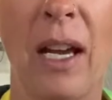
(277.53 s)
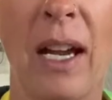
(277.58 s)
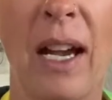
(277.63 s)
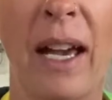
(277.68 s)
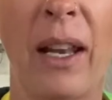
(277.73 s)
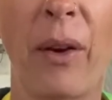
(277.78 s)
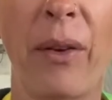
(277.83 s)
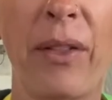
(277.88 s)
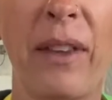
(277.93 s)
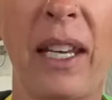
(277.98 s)
I
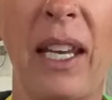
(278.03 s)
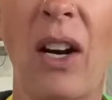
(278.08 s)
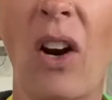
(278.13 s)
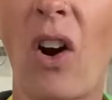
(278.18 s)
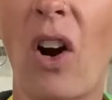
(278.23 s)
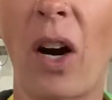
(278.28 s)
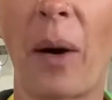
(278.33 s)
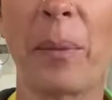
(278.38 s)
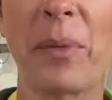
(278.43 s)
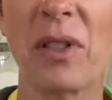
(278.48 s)
don't think it
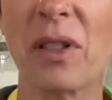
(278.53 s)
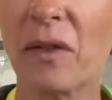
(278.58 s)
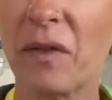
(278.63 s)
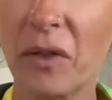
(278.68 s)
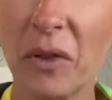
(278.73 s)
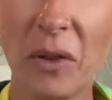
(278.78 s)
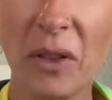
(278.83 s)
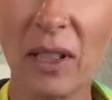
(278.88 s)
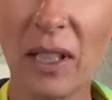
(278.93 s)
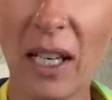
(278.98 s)
harms the
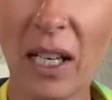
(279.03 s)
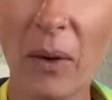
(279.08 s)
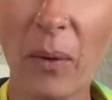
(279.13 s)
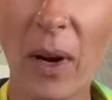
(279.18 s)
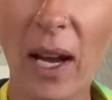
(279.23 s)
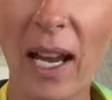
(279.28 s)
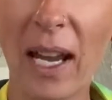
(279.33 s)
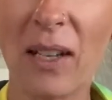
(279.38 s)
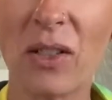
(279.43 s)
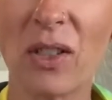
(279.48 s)
food in any
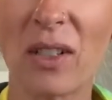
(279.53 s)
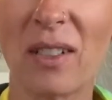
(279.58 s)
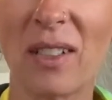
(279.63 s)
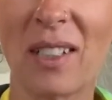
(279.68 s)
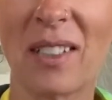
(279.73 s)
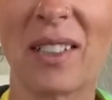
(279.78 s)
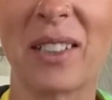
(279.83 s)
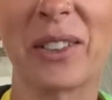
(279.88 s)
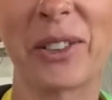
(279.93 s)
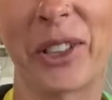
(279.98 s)
way, it just
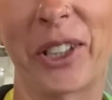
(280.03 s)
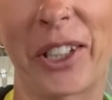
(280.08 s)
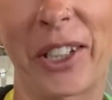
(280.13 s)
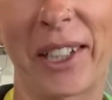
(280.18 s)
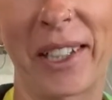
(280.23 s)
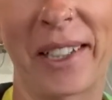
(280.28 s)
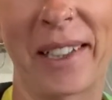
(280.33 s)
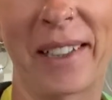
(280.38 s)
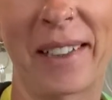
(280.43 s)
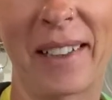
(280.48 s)
doesn't look
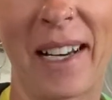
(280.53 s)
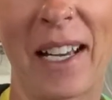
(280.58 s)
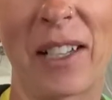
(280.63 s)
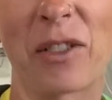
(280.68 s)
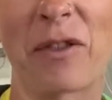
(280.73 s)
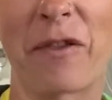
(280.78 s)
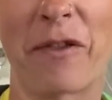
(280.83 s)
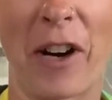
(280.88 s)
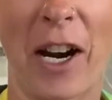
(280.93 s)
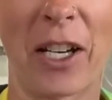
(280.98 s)
as
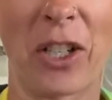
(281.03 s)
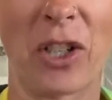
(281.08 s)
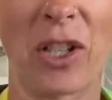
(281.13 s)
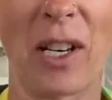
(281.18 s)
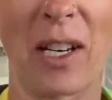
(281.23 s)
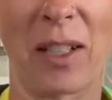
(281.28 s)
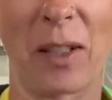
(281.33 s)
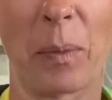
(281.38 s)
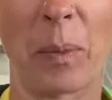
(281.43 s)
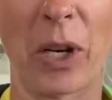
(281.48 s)
fresh and
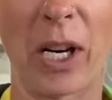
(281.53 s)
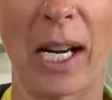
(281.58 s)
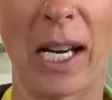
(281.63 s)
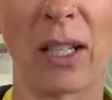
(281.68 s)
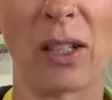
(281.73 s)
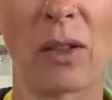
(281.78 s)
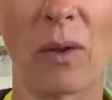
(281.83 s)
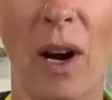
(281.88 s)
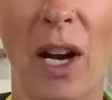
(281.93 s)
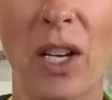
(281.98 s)
as pretty,
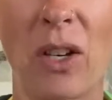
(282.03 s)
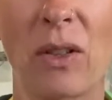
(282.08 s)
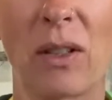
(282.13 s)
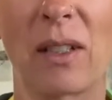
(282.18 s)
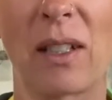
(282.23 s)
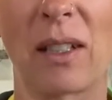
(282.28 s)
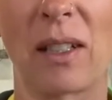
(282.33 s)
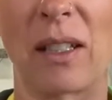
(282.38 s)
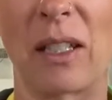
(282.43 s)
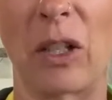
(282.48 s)
so I use
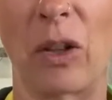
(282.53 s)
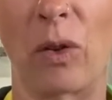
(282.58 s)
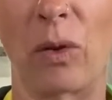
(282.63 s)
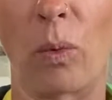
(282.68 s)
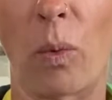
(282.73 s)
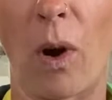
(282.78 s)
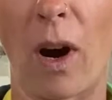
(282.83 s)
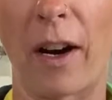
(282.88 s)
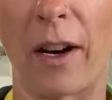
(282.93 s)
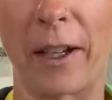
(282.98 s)
distilled
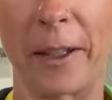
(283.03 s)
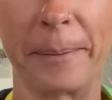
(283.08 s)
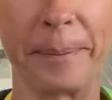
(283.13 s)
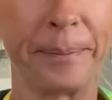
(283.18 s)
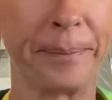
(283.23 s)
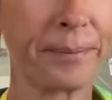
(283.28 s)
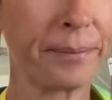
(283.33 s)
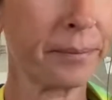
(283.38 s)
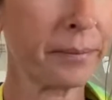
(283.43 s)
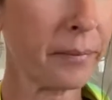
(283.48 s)
water.
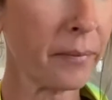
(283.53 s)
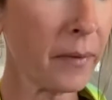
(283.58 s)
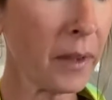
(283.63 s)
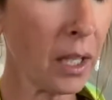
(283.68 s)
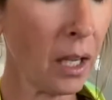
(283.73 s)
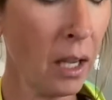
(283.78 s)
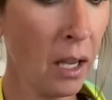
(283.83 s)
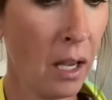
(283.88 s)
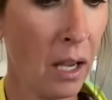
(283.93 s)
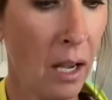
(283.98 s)

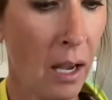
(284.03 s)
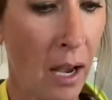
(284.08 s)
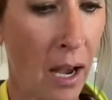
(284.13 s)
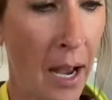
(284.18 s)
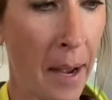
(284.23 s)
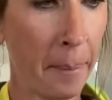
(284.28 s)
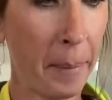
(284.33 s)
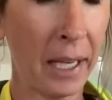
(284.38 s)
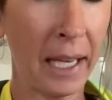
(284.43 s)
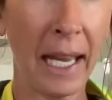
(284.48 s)

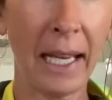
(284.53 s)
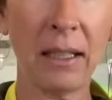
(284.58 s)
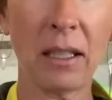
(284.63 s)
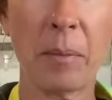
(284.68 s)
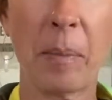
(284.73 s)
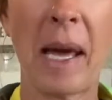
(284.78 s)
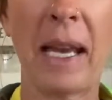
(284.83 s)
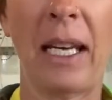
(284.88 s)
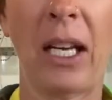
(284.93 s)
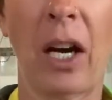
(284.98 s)
Again,
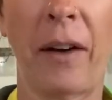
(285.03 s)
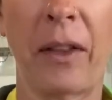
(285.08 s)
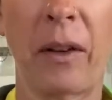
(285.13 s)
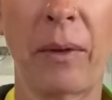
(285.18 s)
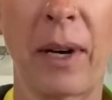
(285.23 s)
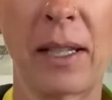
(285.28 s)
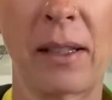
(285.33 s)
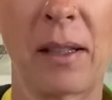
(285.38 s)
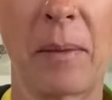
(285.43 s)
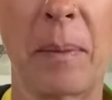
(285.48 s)
depending on the
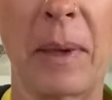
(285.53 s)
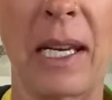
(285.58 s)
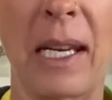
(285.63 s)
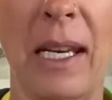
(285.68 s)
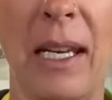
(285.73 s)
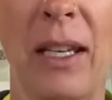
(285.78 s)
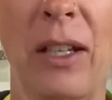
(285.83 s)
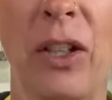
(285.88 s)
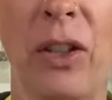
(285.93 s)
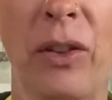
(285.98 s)

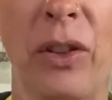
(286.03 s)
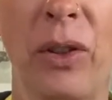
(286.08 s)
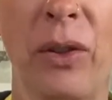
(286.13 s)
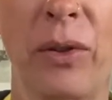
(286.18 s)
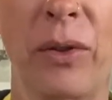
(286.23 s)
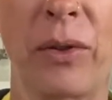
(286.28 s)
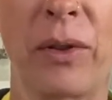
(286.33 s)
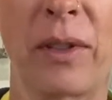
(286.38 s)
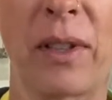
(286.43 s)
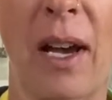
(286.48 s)
recipe, you'll
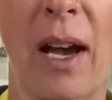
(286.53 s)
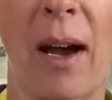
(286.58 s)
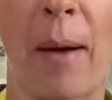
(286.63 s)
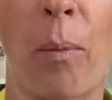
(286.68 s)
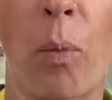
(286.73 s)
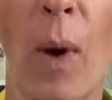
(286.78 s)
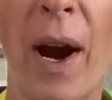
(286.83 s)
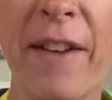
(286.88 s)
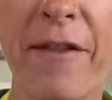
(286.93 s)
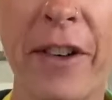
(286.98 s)
use
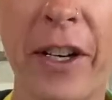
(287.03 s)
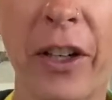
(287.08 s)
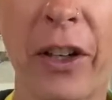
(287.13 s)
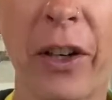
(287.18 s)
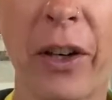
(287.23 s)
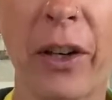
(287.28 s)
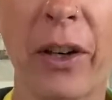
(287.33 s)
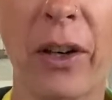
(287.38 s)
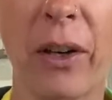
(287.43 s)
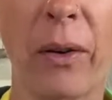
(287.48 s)
white
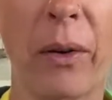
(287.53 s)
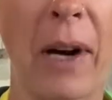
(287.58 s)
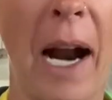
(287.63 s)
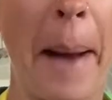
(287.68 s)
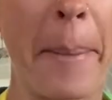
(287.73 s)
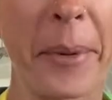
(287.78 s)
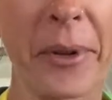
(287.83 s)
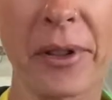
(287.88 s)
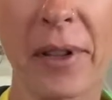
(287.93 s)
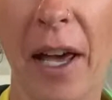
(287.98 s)
vinegar,
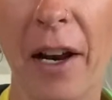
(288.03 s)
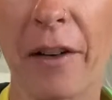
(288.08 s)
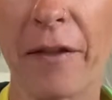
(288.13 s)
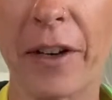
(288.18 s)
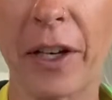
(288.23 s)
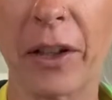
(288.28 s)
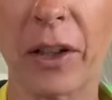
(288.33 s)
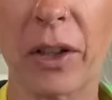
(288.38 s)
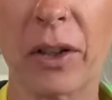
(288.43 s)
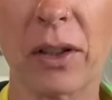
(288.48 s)
apple cider
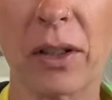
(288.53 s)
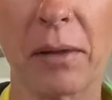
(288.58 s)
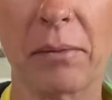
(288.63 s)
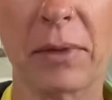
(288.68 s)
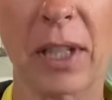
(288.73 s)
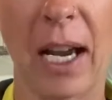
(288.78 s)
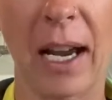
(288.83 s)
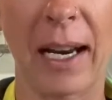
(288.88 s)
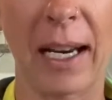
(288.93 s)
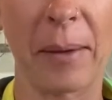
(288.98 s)
vinegar
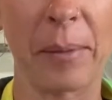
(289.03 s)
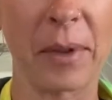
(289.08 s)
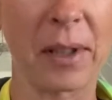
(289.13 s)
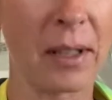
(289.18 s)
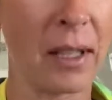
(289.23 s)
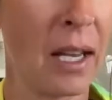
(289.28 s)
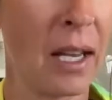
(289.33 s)
sometimes.